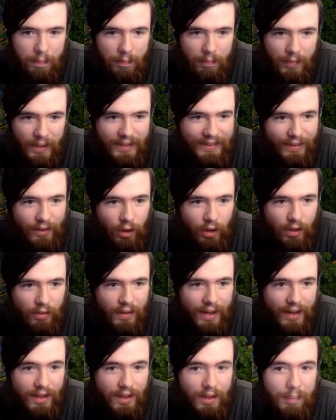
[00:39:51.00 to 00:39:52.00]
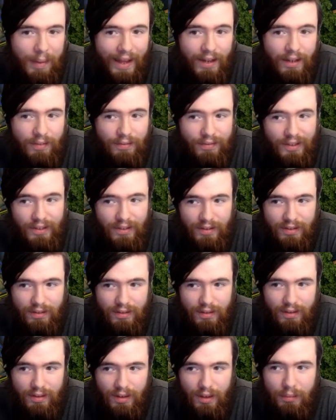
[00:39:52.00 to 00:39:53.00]
He did all of that in the battle phase.
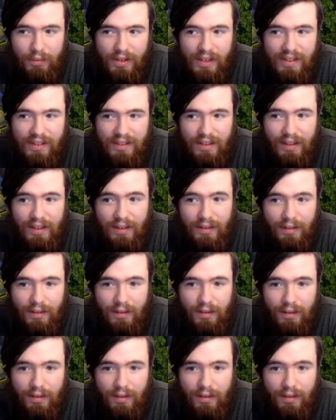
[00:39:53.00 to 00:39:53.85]
That was insane.